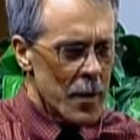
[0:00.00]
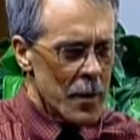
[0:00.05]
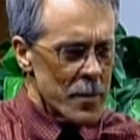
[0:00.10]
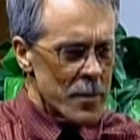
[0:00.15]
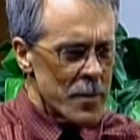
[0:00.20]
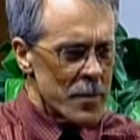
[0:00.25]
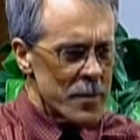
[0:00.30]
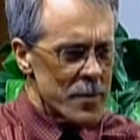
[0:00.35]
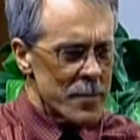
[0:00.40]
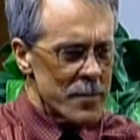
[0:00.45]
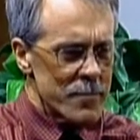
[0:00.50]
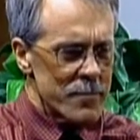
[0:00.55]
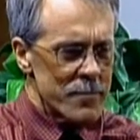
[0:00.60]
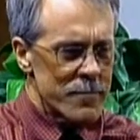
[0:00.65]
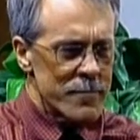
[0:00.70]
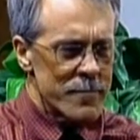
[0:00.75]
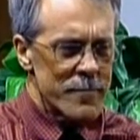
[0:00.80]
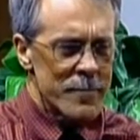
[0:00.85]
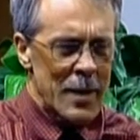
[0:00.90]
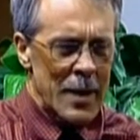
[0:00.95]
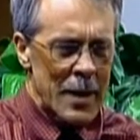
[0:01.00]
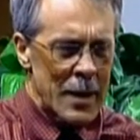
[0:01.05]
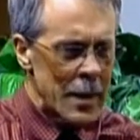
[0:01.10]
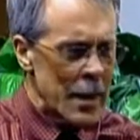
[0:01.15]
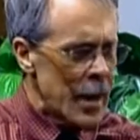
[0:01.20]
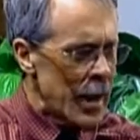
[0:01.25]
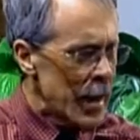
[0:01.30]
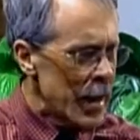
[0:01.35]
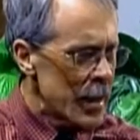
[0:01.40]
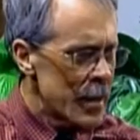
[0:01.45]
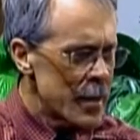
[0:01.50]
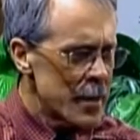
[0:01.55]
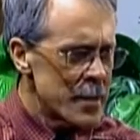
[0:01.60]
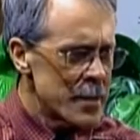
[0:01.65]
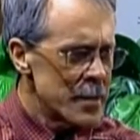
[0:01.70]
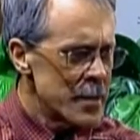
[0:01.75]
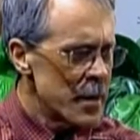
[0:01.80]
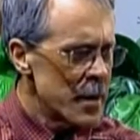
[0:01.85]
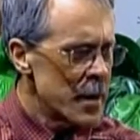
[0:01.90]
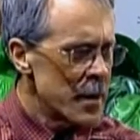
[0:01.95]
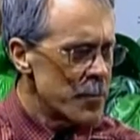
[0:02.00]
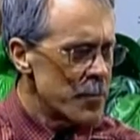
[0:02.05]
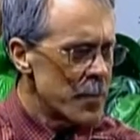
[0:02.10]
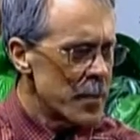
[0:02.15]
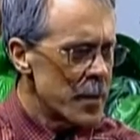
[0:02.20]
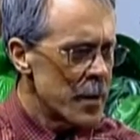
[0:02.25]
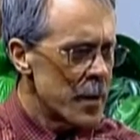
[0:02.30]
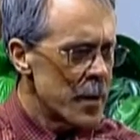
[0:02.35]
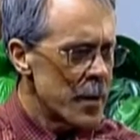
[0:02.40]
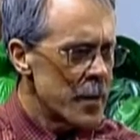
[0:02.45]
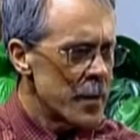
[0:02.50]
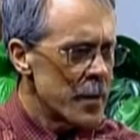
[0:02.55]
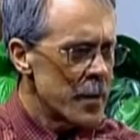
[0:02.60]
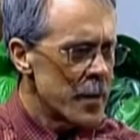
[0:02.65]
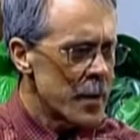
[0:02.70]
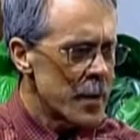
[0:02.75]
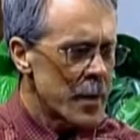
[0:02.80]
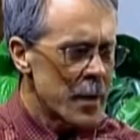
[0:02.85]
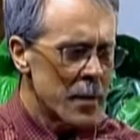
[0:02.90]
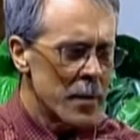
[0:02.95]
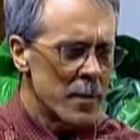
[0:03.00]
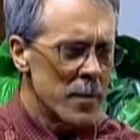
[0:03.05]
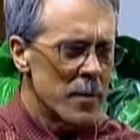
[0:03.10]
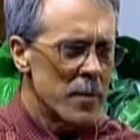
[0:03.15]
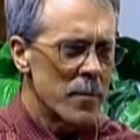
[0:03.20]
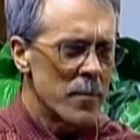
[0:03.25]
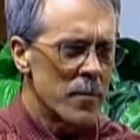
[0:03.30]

just inhaling deep and thinking,